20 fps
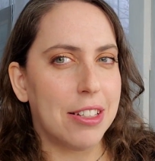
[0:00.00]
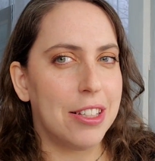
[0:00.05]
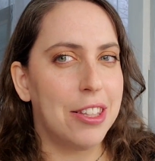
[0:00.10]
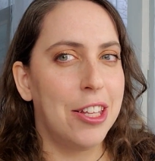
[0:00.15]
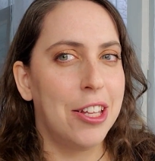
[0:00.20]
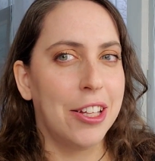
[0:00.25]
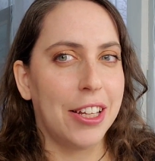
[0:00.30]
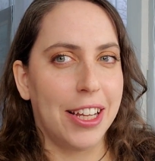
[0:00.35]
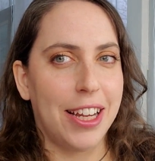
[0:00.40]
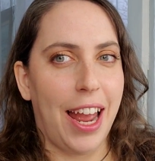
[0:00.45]

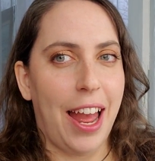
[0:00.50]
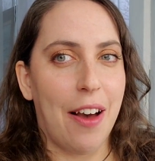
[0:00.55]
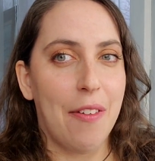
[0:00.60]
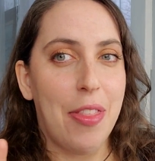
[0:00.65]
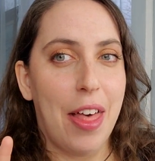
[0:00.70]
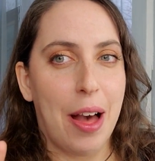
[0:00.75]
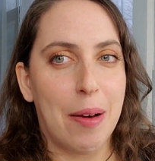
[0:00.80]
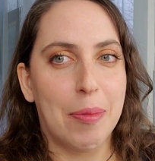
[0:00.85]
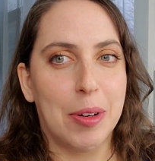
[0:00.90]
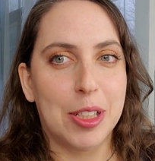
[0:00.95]
doesn't have
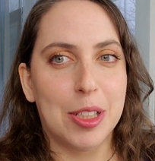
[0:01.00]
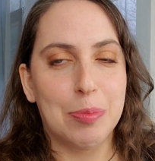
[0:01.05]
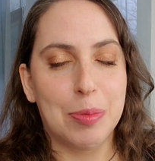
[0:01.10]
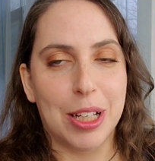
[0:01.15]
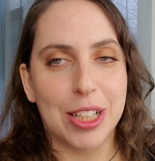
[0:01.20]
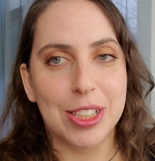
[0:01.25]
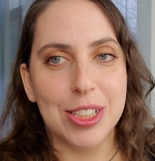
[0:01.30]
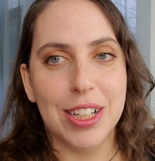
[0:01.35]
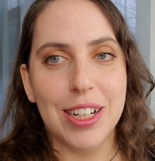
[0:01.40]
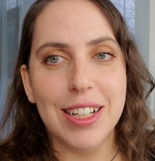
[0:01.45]
that much
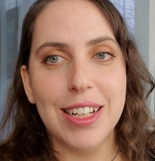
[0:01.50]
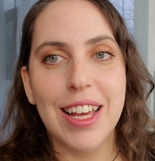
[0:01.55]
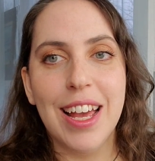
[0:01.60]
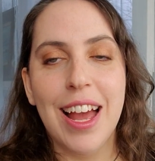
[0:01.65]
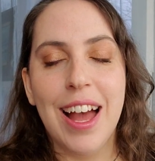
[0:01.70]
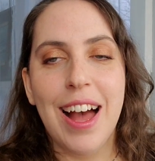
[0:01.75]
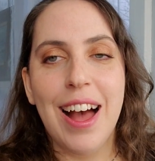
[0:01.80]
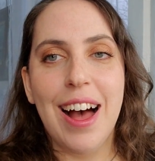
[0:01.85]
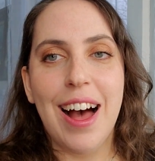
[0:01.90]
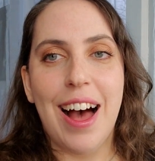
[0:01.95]
blush on.
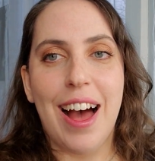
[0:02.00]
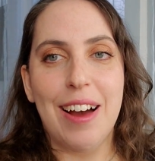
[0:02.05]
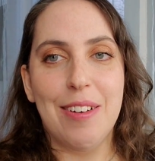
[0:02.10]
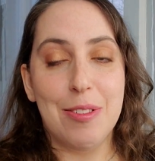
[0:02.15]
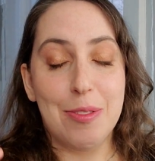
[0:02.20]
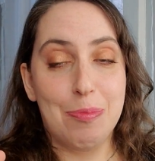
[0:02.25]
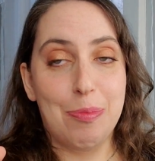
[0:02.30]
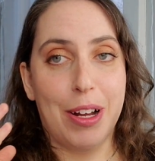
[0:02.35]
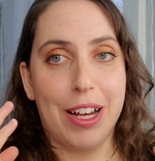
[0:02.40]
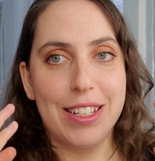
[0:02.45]
I
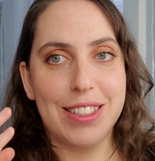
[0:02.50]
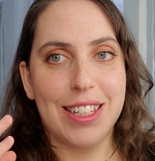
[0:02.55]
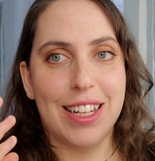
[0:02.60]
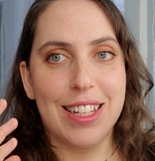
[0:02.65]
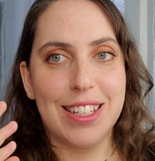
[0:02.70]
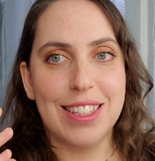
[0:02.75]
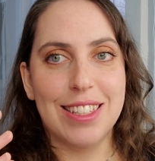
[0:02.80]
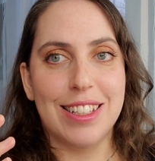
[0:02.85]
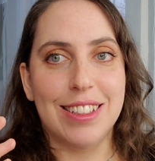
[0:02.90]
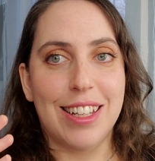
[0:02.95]
would probably
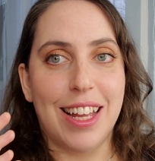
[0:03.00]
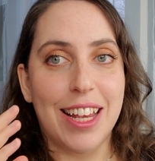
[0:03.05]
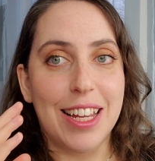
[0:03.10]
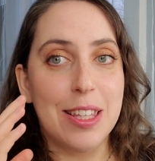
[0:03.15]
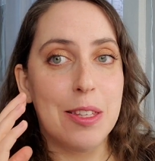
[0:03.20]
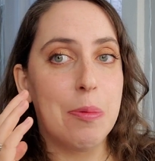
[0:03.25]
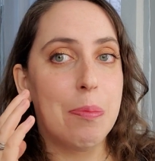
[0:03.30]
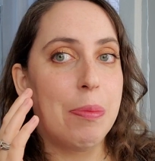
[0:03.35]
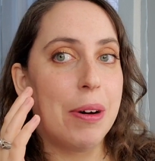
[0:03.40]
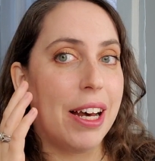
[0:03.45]
say it's the
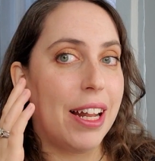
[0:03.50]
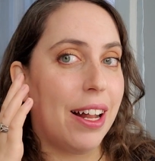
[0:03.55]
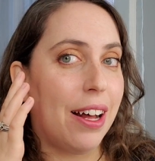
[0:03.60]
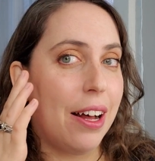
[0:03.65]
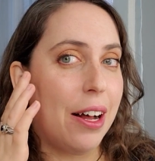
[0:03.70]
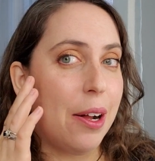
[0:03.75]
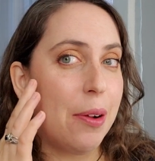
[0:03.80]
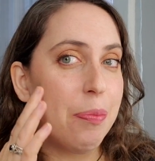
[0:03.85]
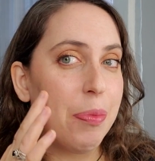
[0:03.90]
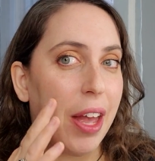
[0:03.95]
lights, but
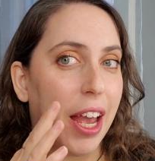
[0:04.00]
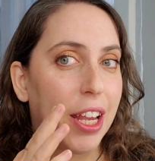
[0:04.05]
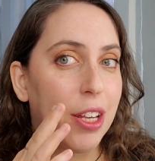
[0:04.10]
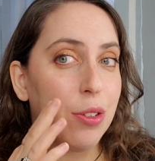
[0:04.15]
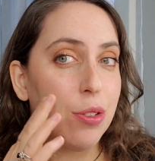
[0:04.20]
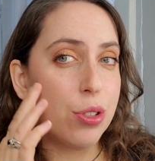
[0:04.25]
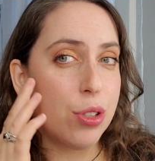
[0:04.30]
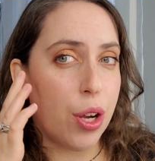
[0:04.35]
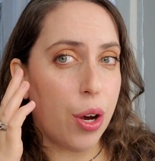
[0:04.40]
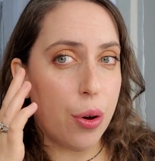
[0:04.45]
um, I
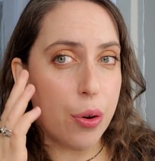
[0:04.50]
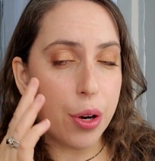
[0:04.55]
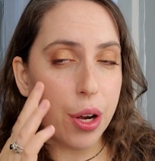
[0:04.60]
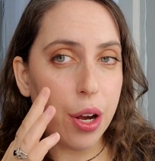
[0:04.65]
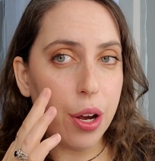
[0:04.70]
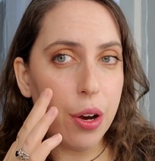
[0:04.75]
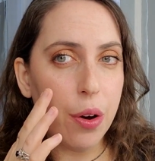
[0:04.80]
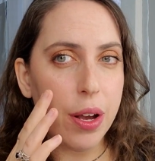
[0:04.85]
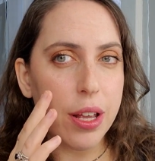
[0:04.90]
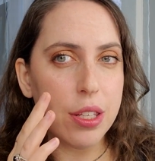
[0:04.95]
used
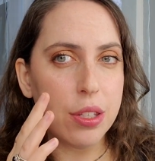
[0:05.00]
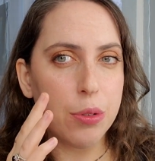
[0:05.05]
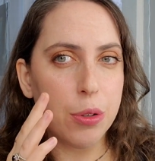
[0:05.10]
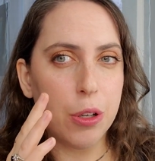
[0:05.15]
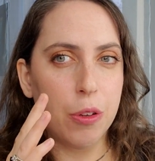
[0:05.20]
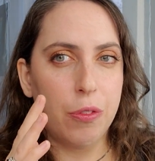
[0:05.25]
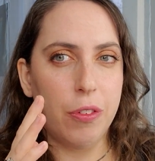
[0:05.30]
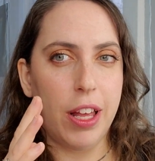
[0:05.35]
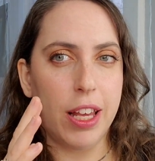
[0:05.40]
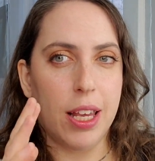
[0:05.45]
cocoa as
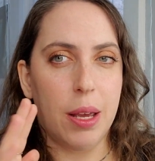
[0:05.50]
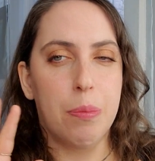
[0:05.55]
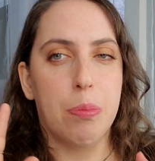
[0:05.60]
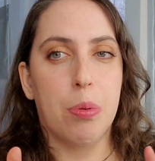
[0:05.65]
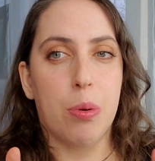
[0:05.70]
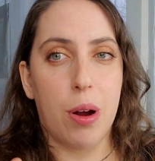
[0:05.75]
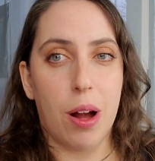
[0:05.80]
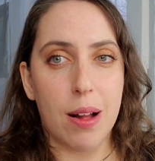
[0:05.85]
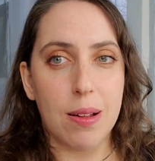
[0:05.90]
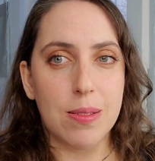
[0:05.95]
sort of like a
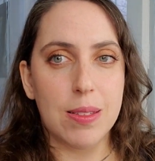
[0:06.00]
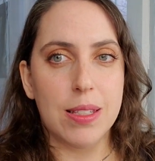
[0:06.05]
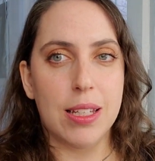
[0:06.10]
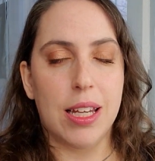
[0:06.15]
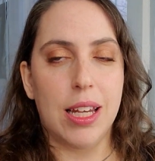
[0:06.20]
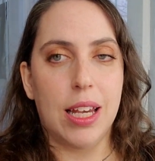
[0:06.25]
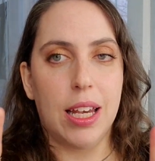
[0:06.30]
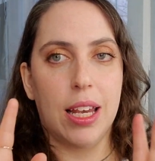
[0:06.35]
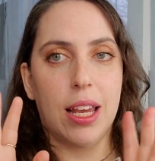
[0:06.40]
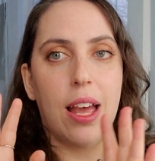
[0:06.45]

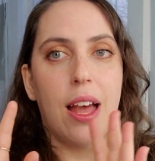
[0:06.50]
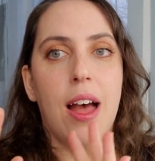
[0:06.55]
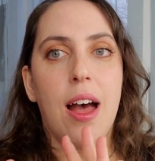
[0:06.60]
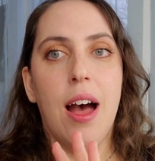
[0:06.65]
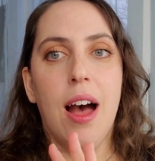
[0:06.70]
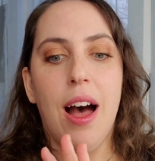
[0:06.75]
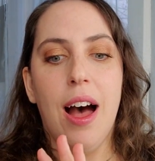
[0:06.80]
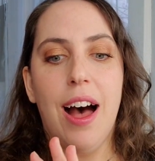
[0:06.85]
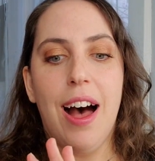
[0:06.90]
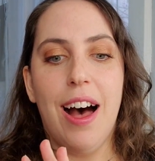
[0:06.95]
bronzing
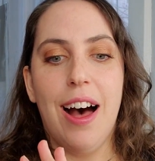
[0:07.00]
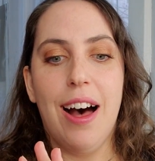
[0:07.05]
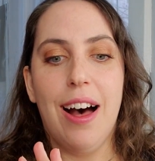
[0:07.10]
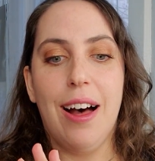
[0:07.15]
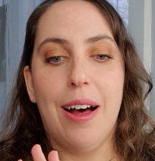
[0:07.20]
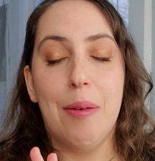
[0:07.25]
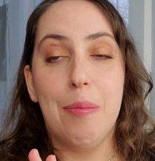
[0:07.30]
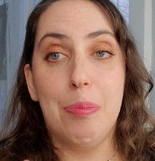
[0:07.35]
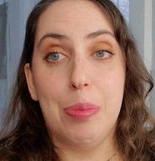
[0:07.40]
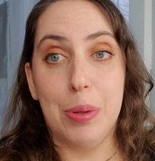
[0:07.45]
uh,